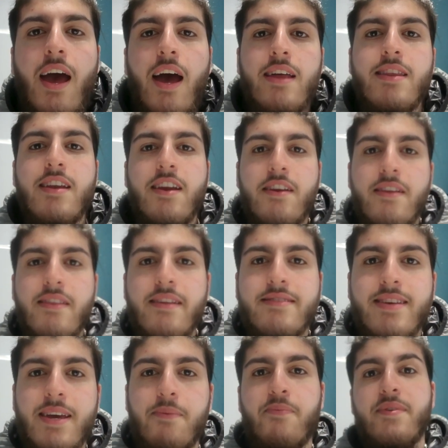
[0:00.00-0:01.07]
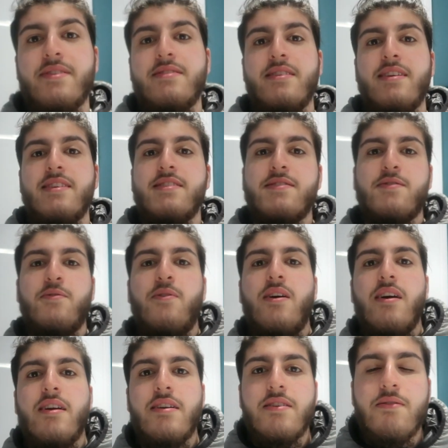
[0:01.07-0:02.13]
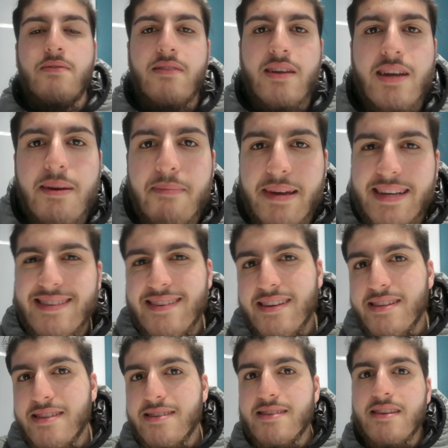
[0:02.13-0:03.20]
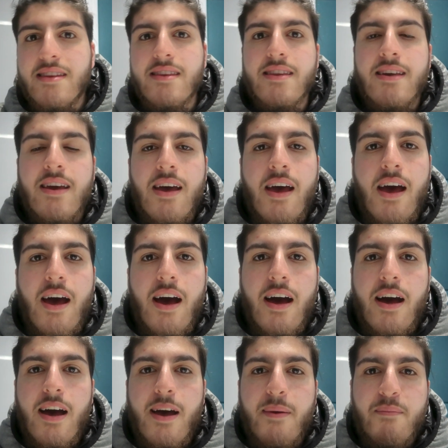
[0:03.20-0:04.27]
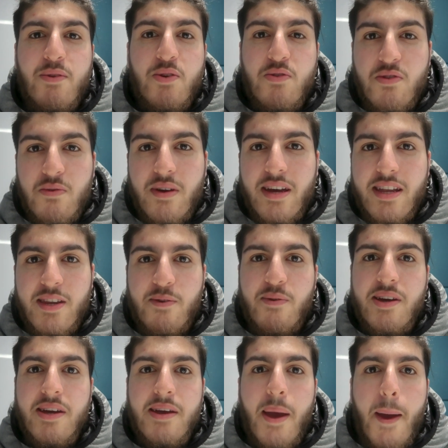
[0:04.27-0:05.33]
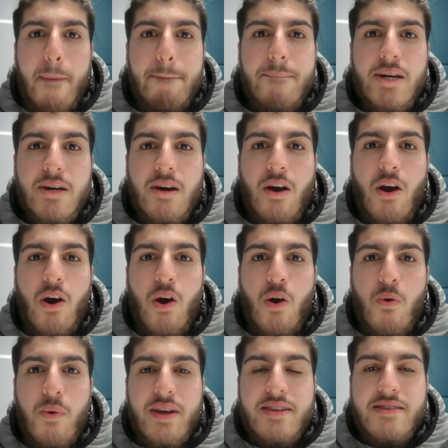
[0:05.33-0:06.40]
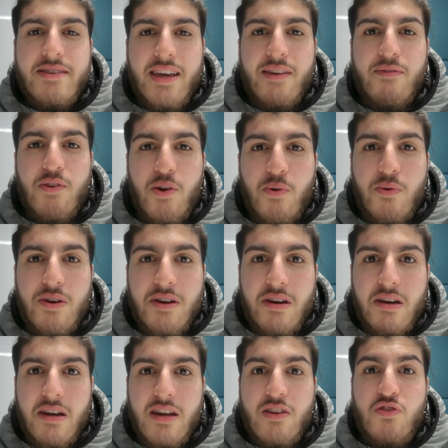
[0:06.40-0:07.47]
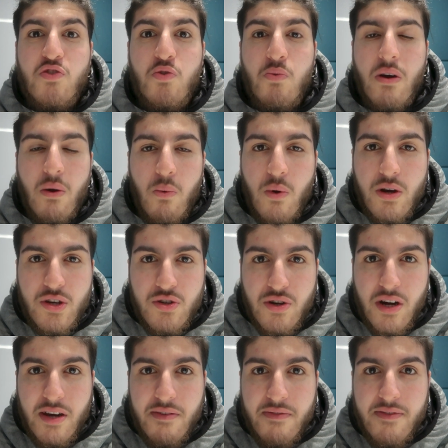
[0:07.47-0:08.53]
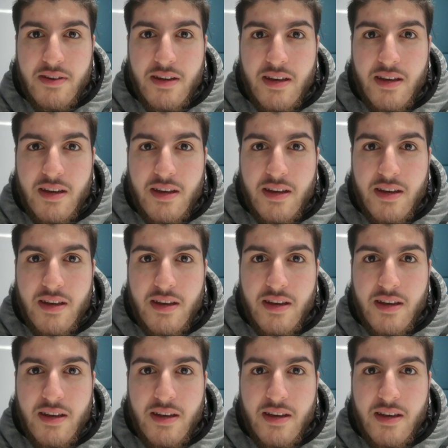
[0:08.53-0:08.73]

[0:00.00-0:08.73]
And then another tip, which is you think it makes sense and you do it anyway, but always save your work to a OneDrive,